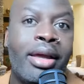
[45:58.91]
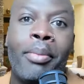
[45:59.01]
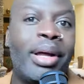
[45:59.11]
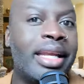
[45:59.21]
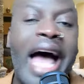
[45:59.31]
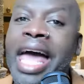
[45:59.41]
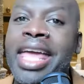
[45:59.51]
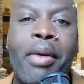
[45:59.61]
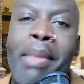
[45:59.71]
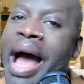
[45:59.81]
but not
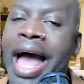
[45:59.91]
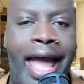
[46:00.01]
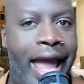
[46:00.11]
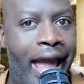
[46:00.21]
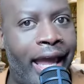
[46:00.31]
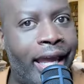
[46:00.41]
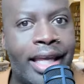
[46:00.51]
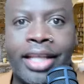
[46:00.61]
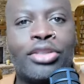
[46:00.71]
in my anus.